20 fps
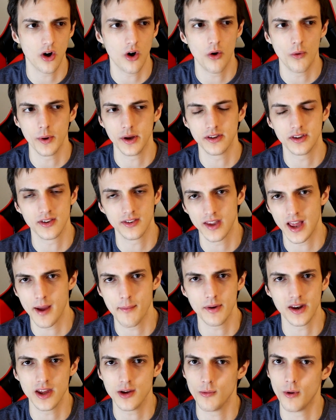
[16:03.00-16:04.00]
always the
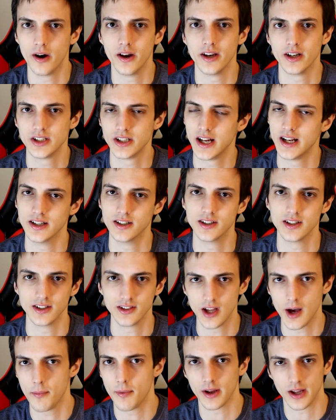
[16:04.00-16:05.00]
same, and he wanted to change
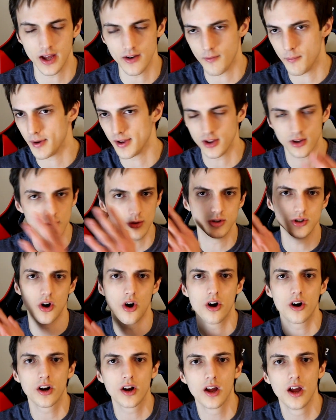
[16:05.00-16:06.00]
things up and give him a huge
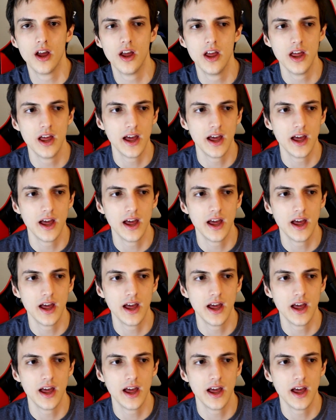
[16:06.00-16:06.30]
arc.